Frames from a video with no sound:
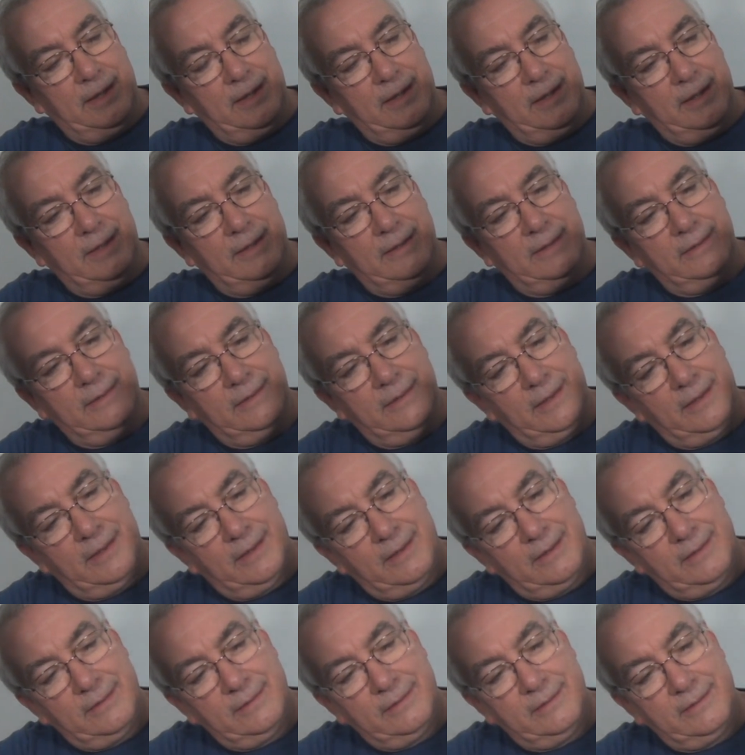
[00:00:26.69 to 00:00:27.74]

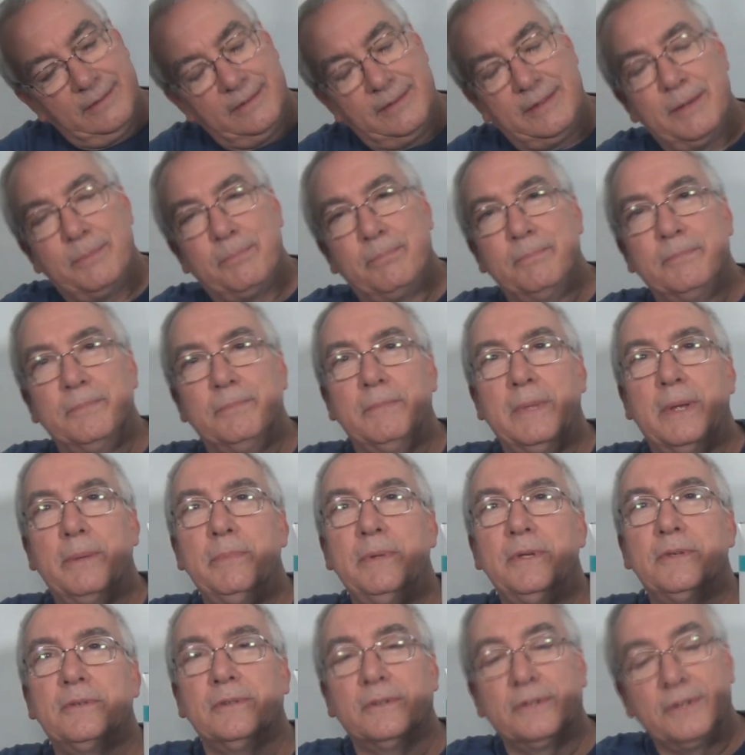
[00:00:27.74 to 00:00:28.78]
and dip,
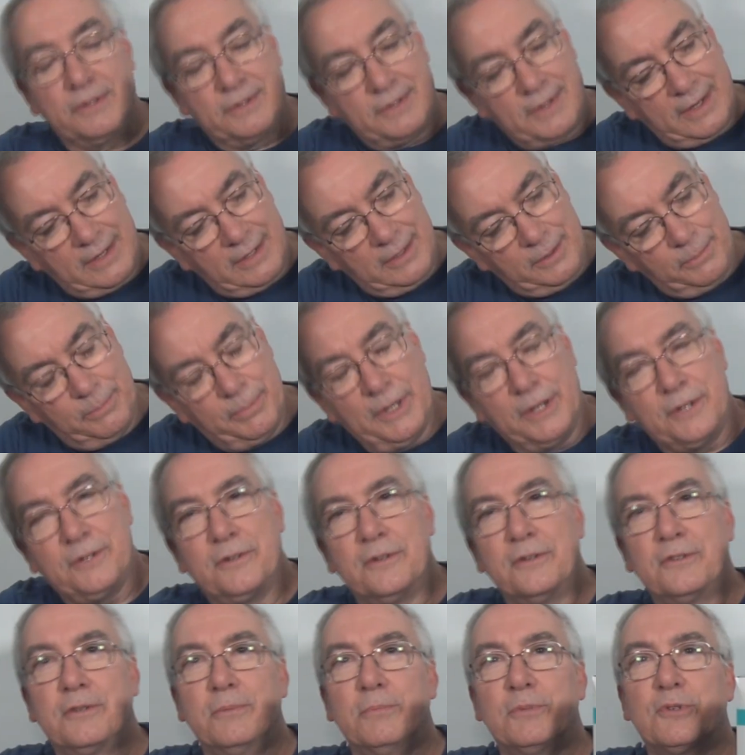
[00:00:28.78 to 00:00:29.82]
maybe just like in the
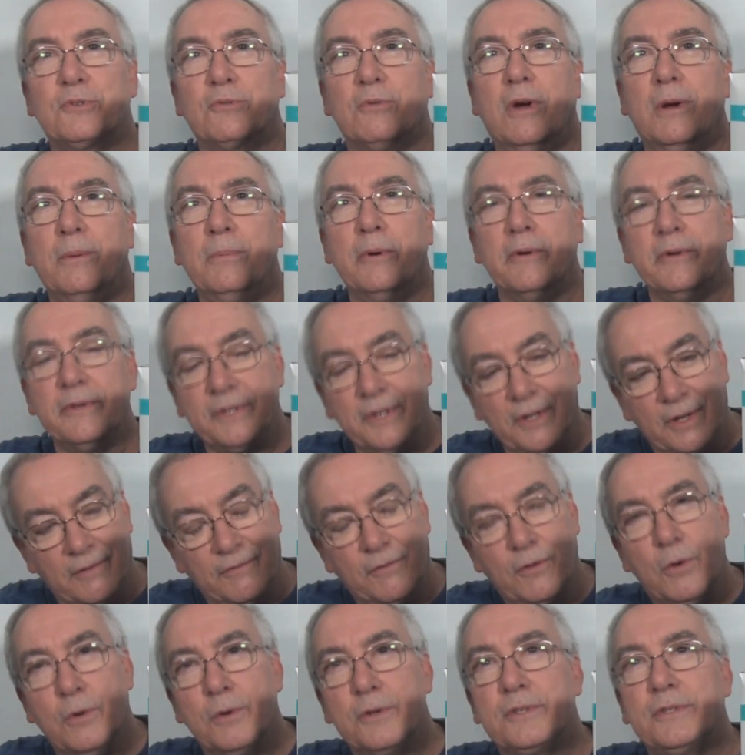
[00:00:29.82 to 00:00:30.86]
picture, some strawberries in it. Of
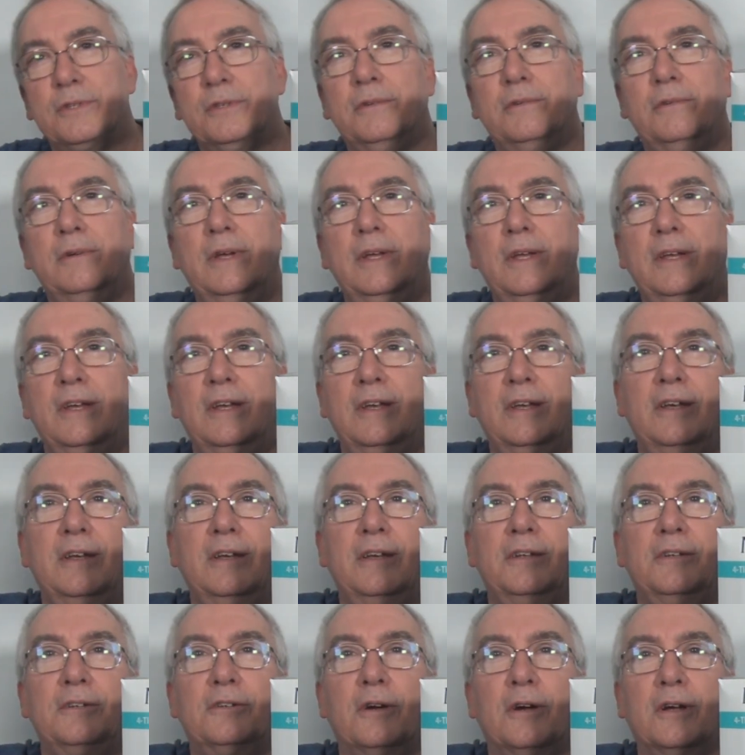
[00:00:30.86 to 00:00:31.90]
course, the
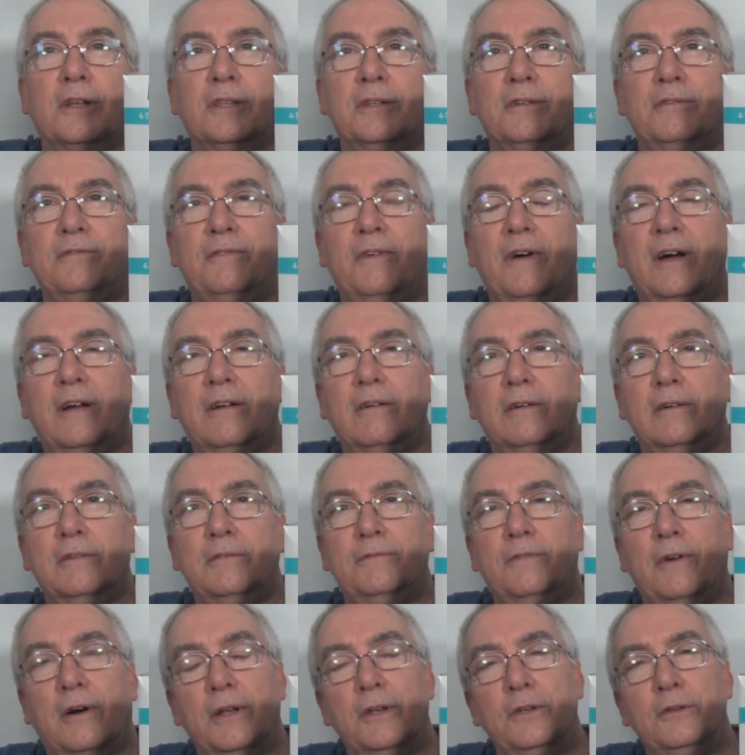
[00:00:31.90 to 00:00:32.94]
chocolate
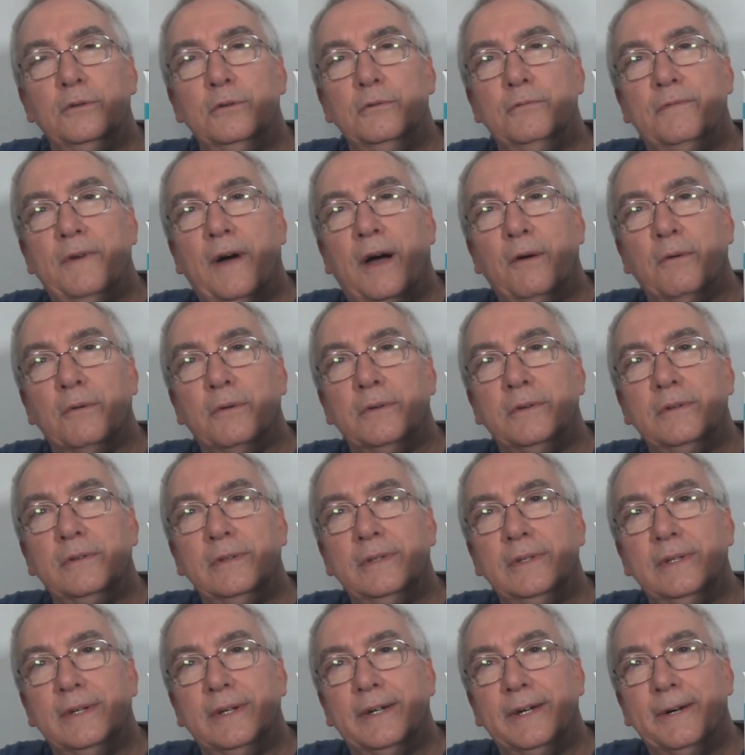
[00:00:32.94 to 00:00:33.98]
fondue fountain
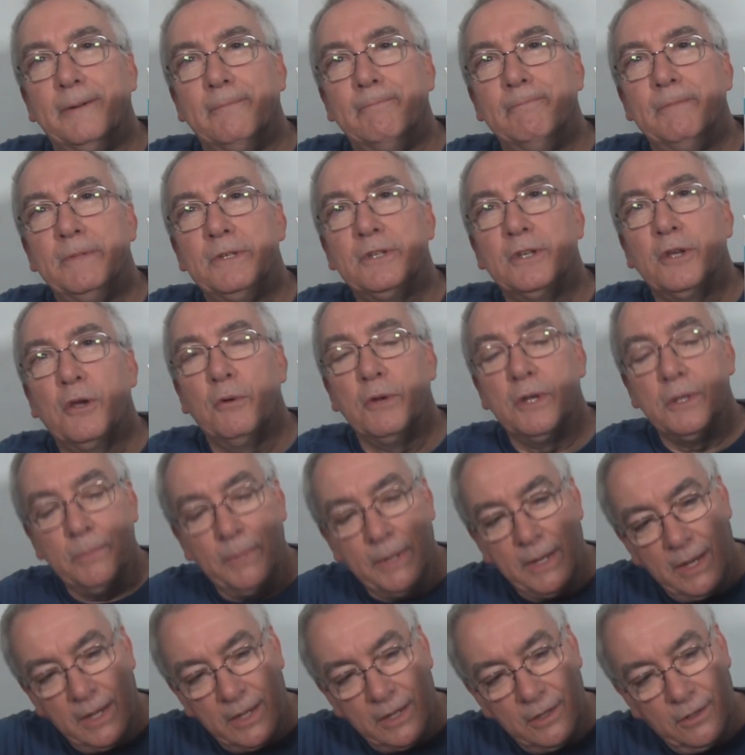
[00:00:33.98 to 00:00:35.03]
isn't going to
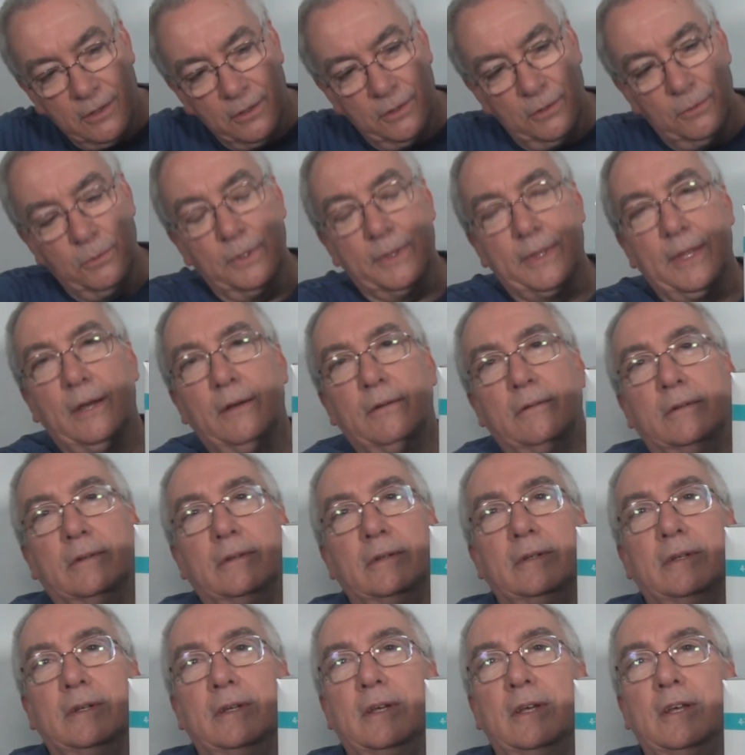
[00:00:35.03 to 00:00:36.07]
be any good without
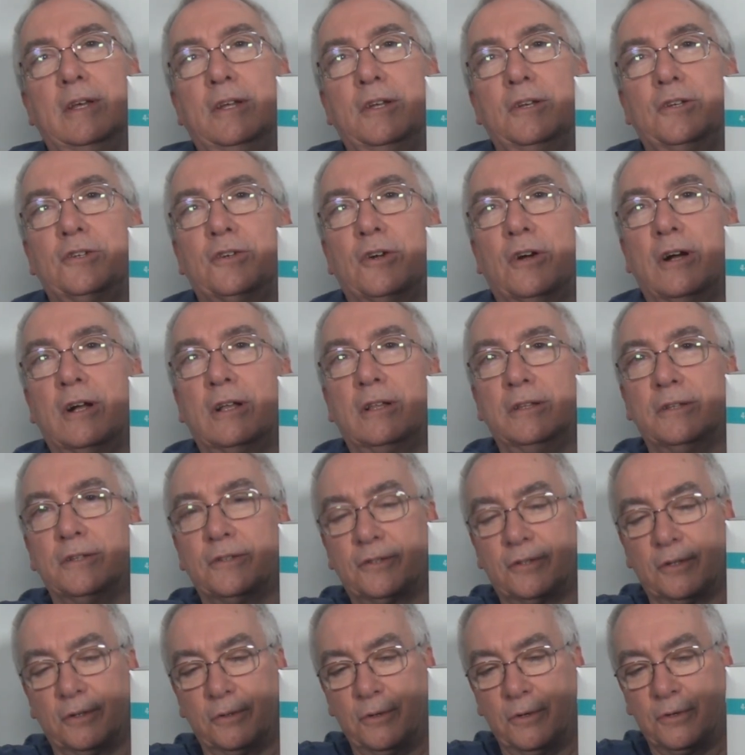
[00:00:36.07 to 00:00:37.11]
chocolate.
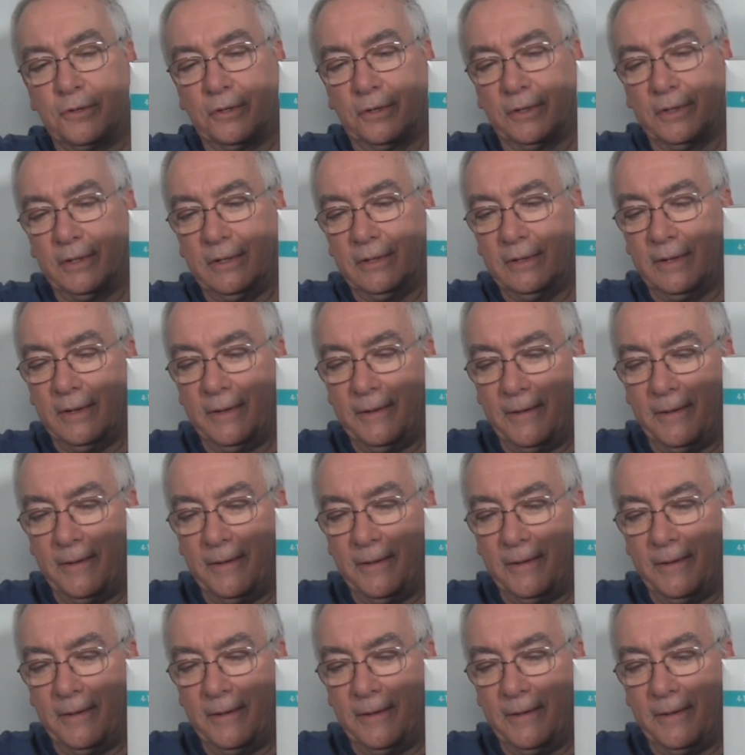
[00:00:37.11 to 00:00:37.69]
So usually,